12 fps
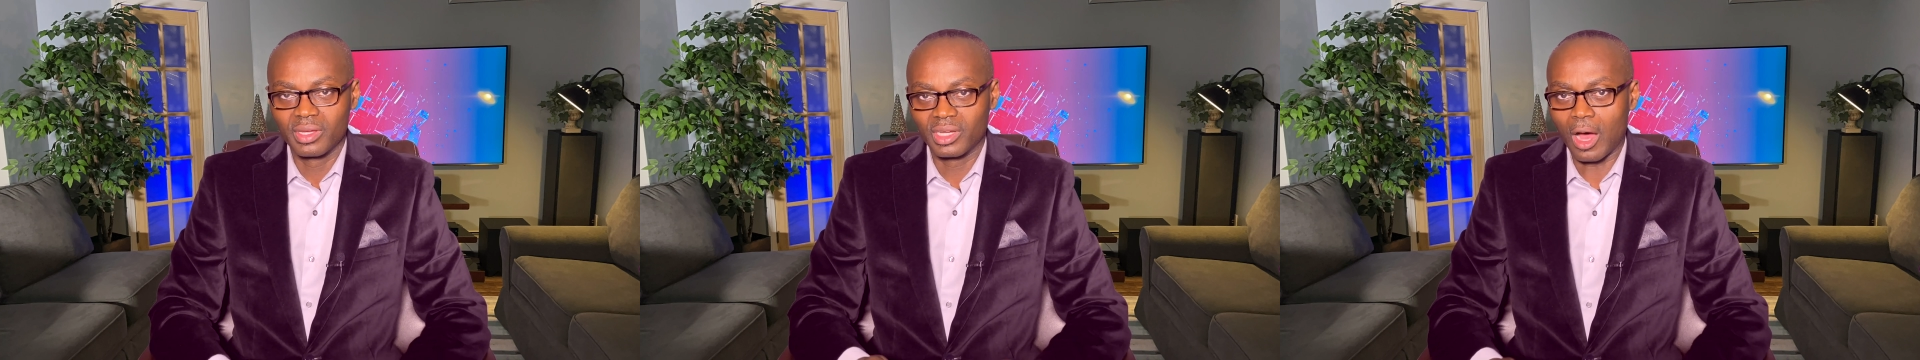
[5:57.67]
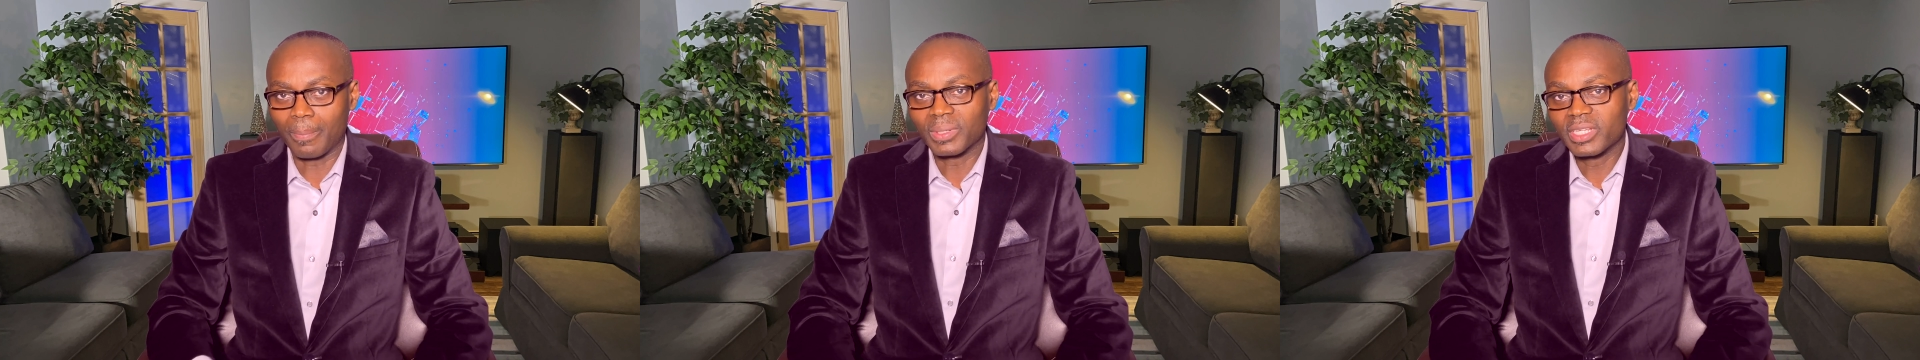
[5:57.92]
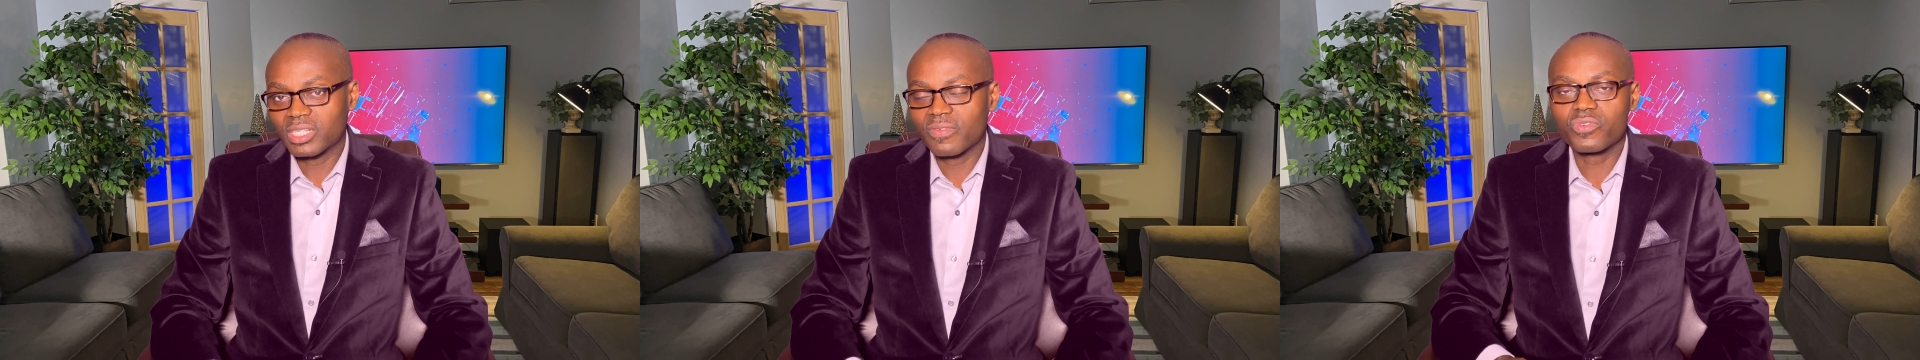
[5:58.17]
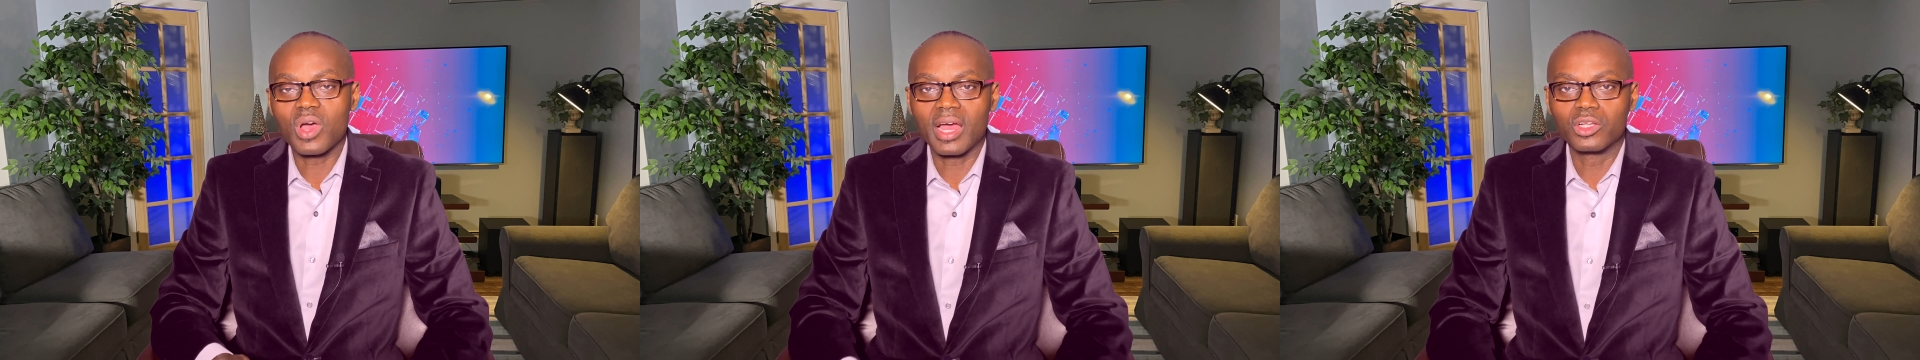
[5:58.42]
Now, please,
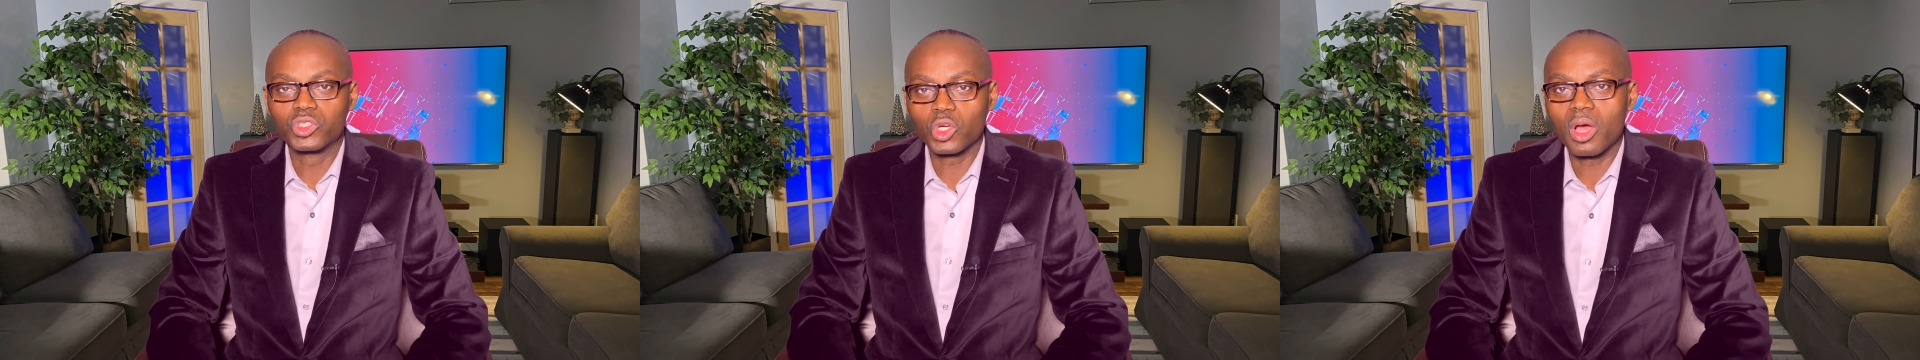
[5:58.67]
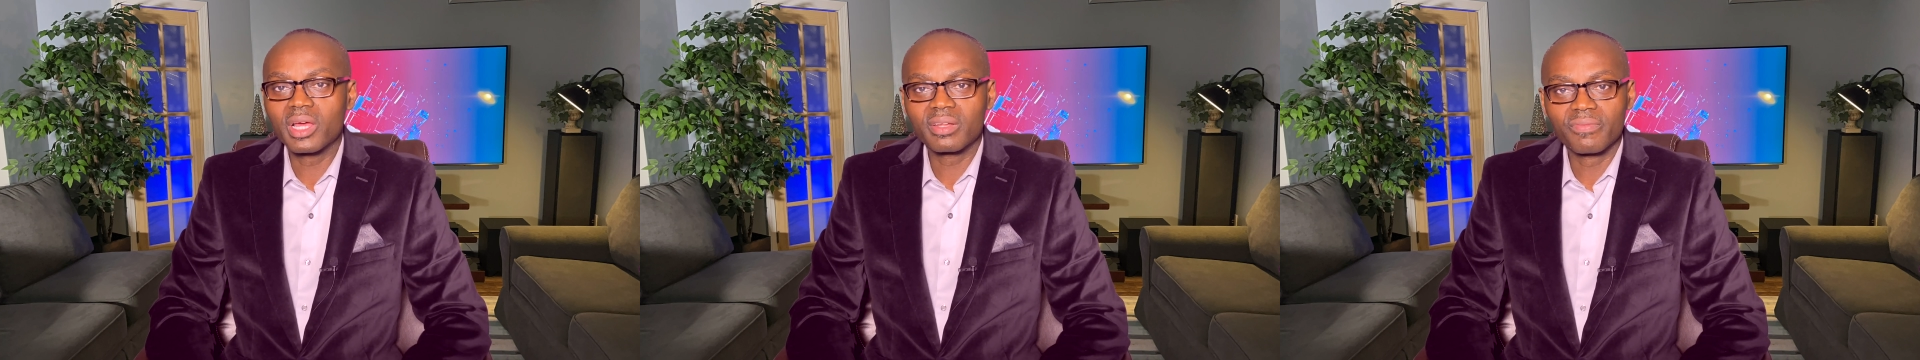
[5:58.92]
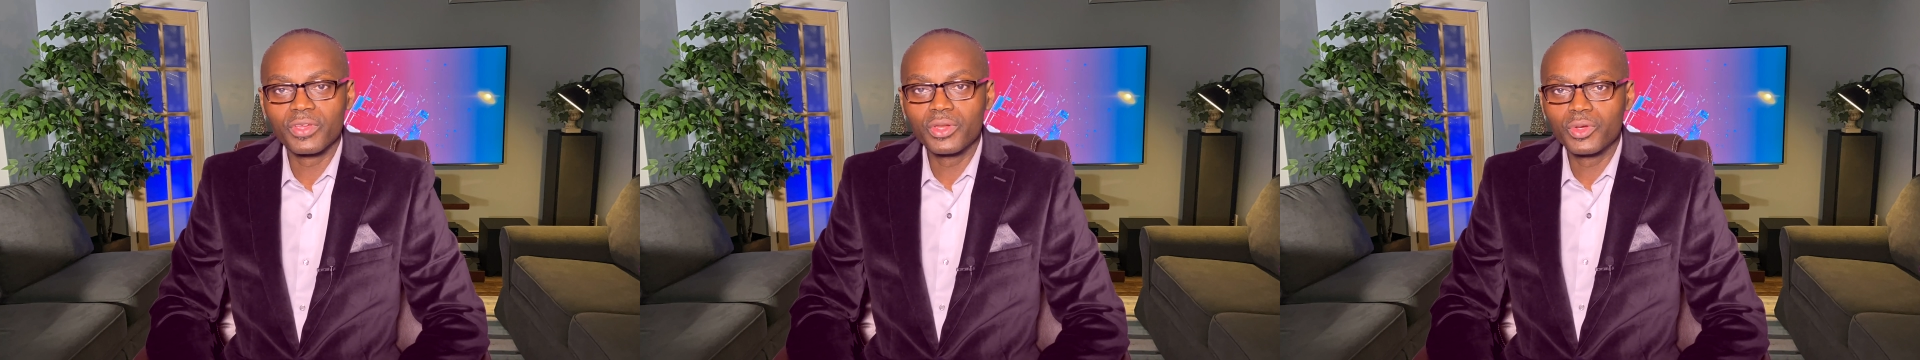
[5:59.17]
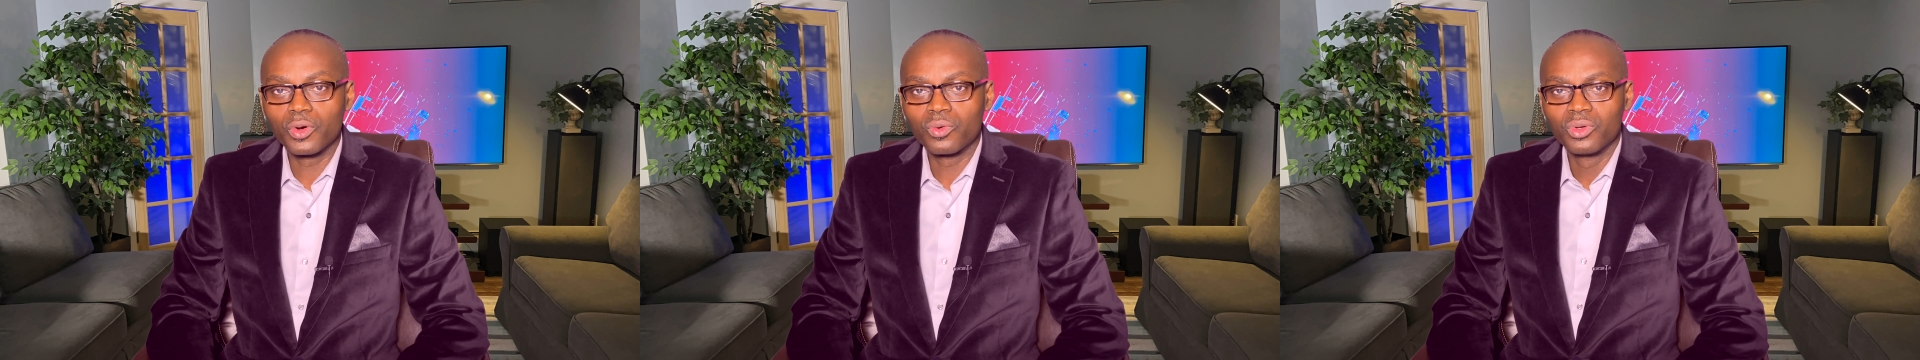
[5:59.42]
if you are enjoying the
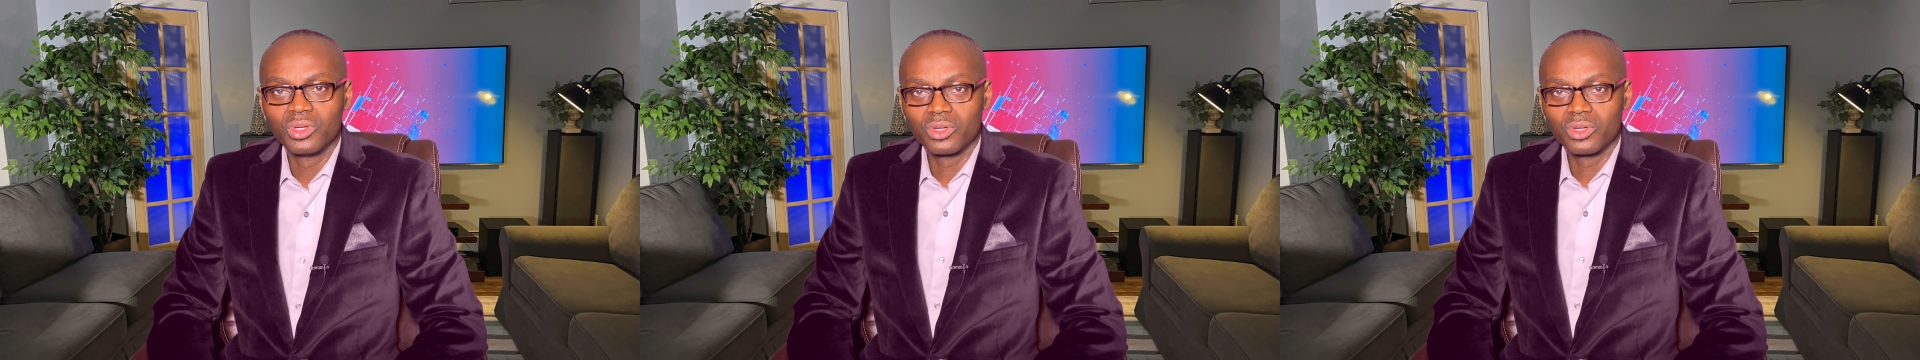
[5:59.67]
video,